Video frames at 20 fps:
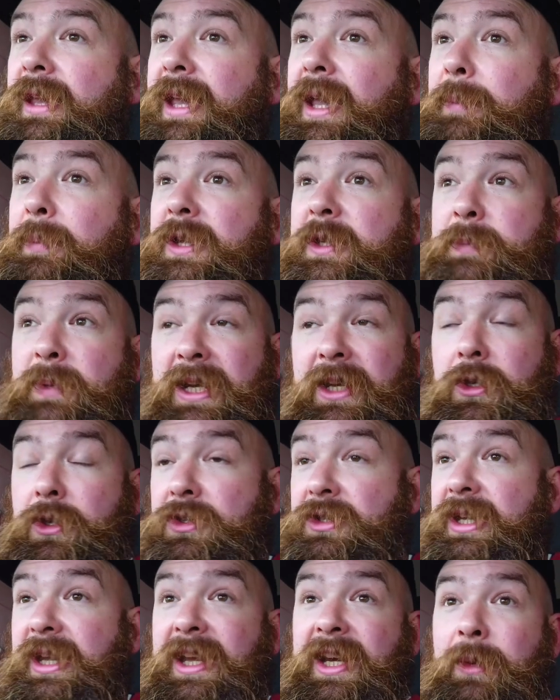But it's been a
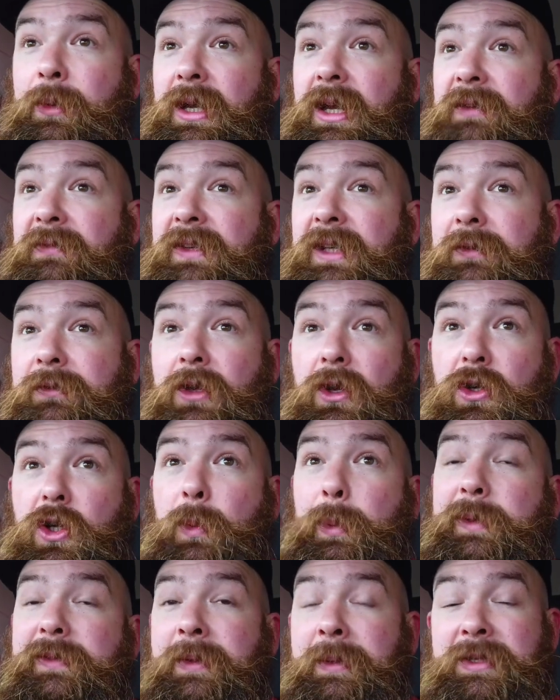good day anyway. I think I've got
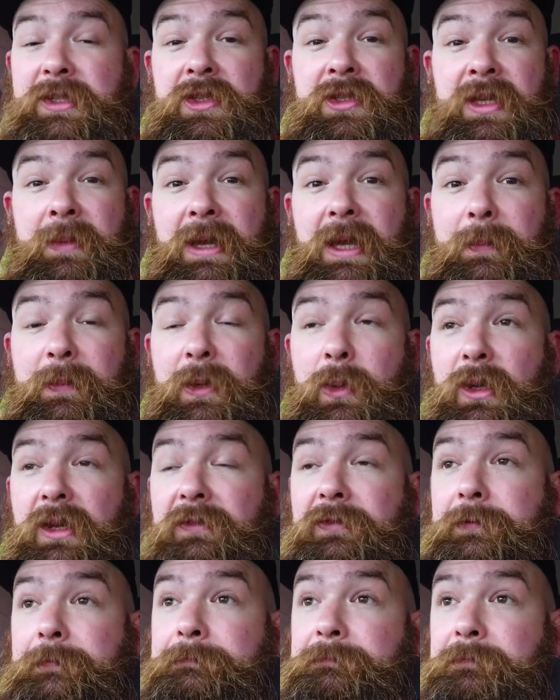a couple of images I'm happy
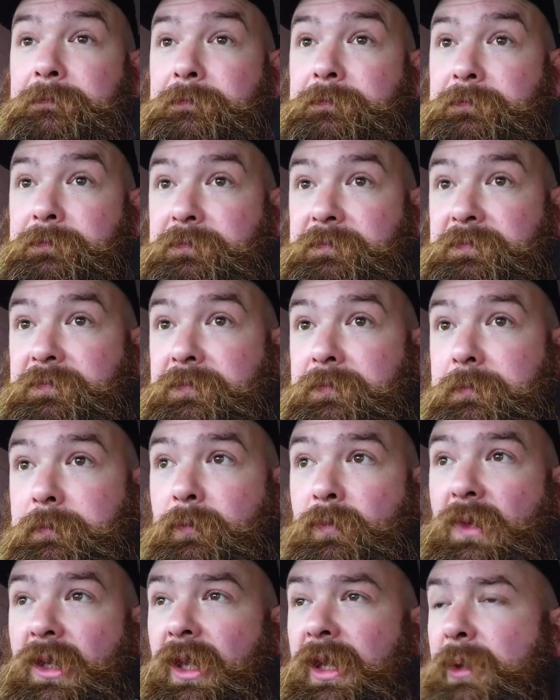with.
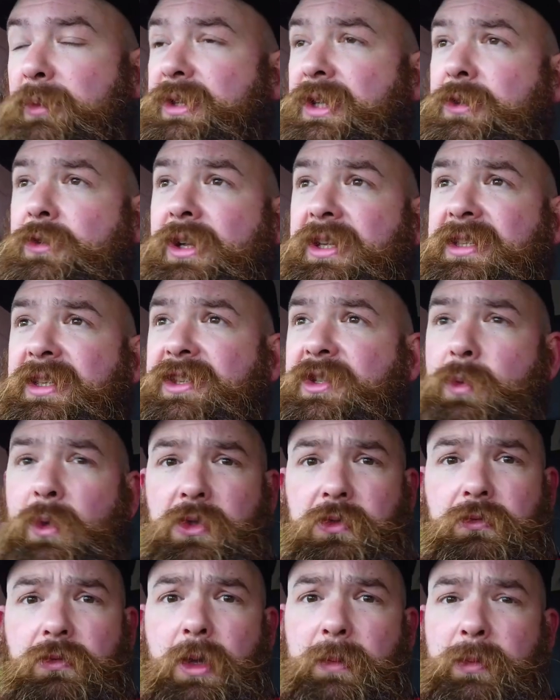I was interested to
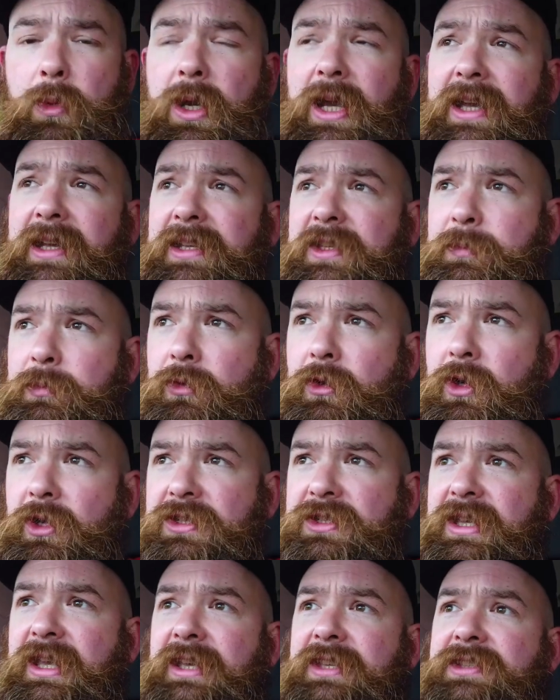watch Rob work his
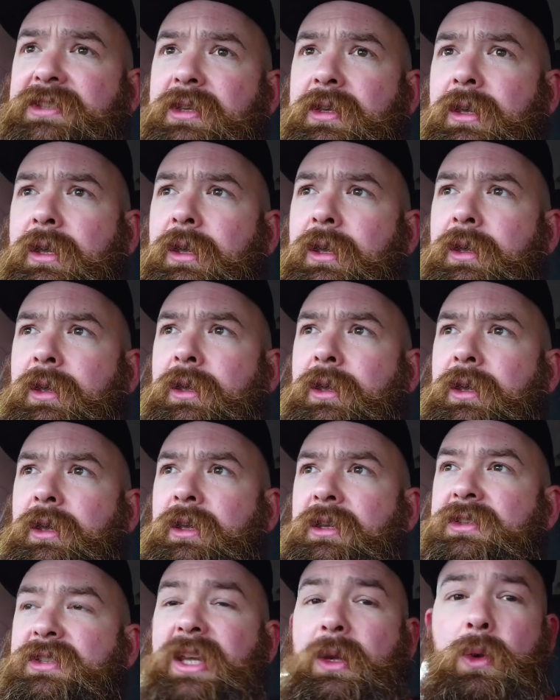process,
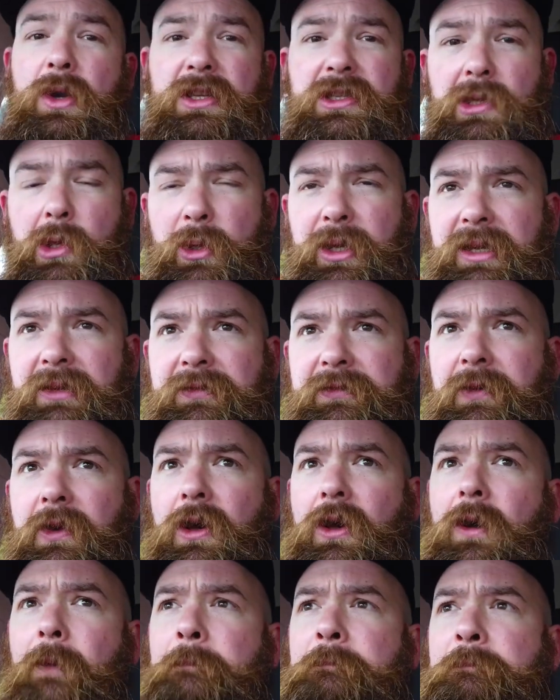see what he's looking
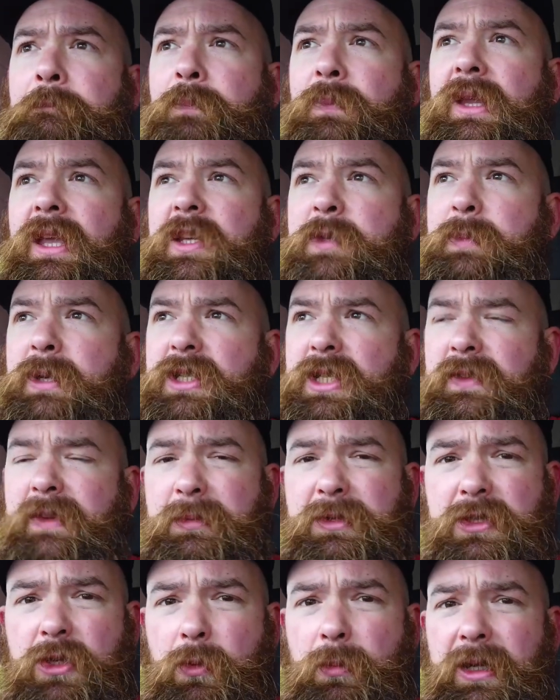for, especially
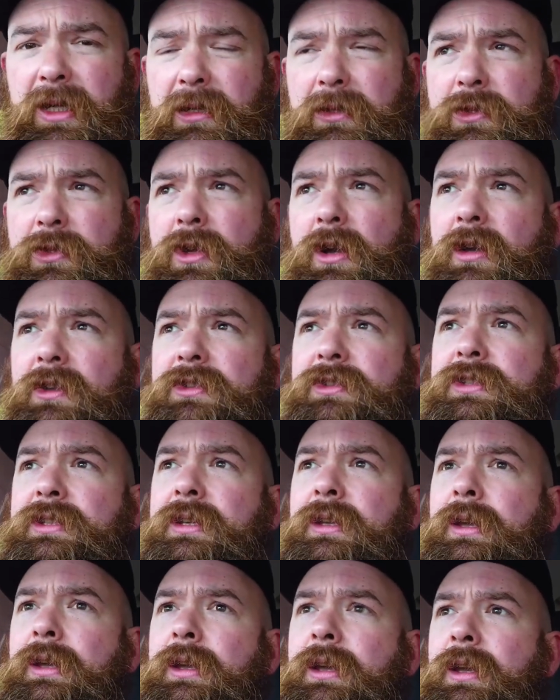them two middle
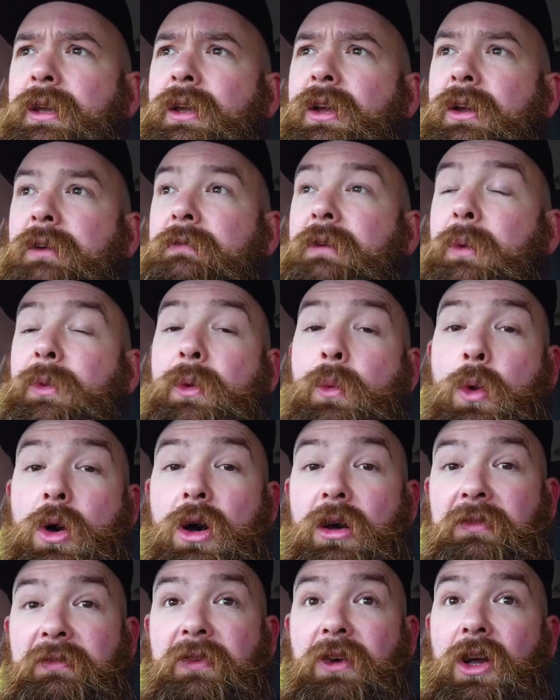shots around the
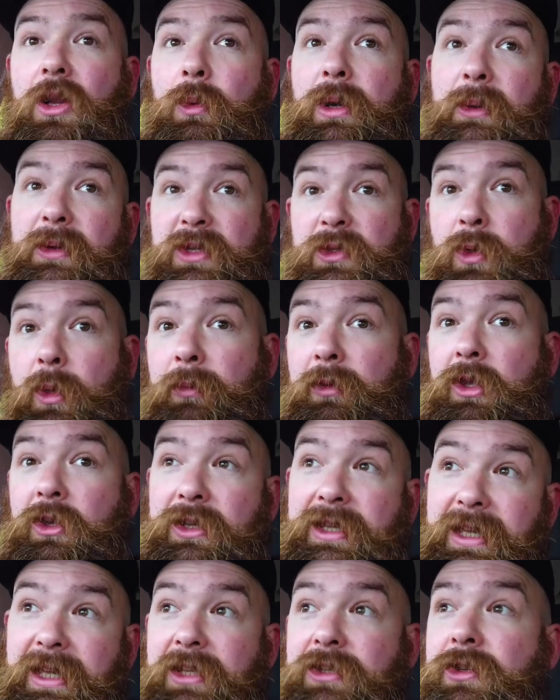waterfall where we swapped
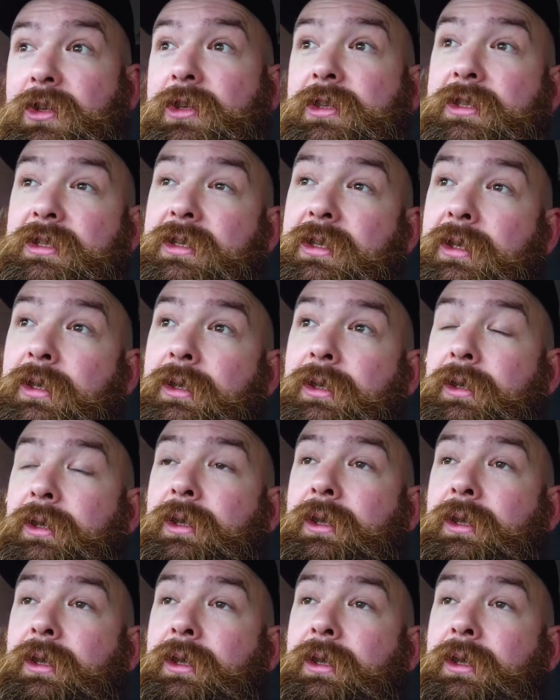locations.